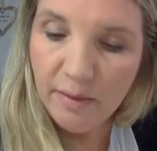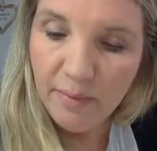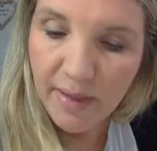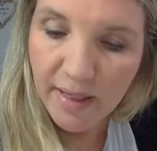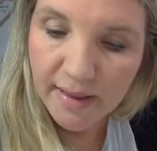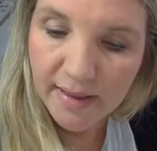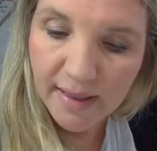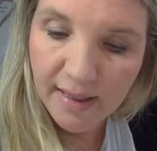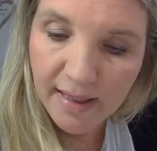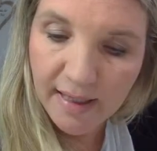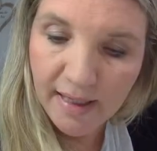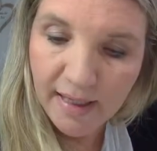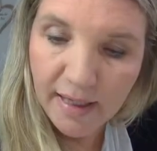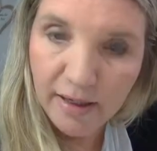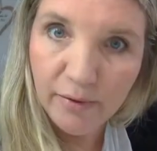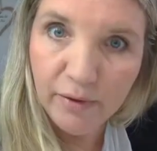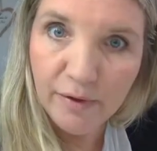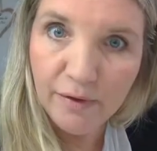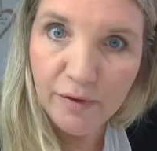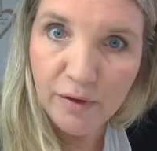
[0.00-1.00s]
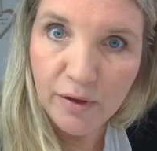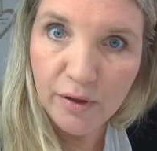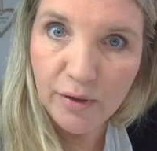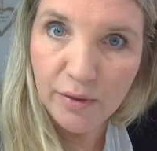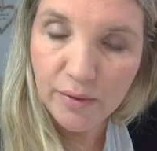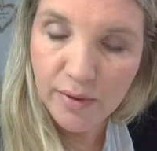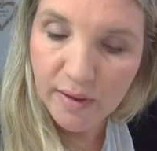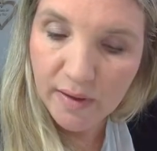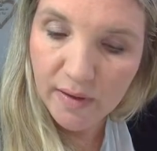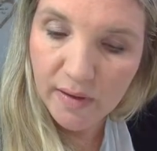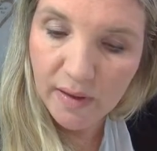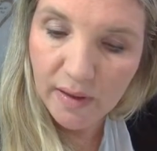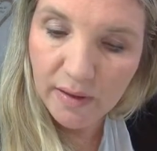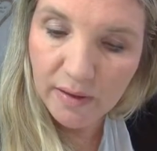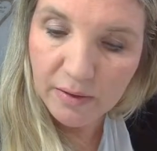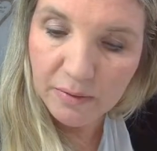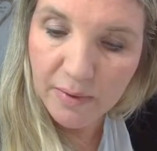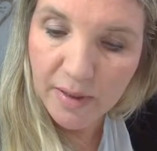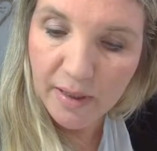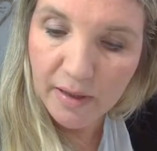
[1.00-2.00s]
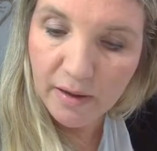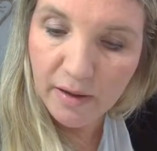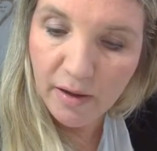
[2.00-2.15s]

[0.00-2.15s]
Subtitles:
makes it clearer for you to see as well.